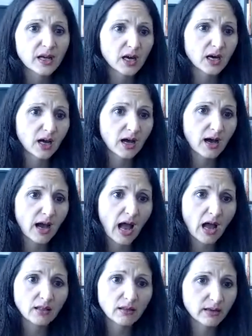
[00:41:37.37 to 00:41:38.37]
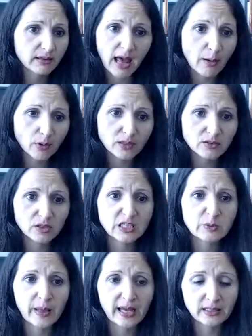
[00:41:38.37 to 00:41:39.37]
And I will
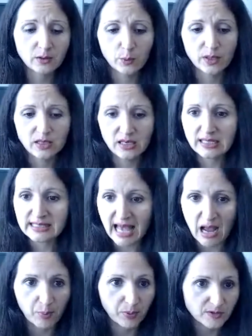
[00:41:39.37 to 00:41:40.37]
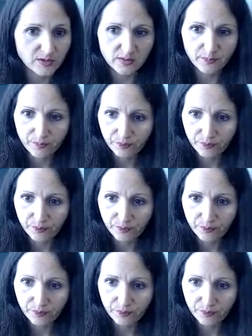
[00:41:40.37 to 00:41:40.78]
explain with the examples.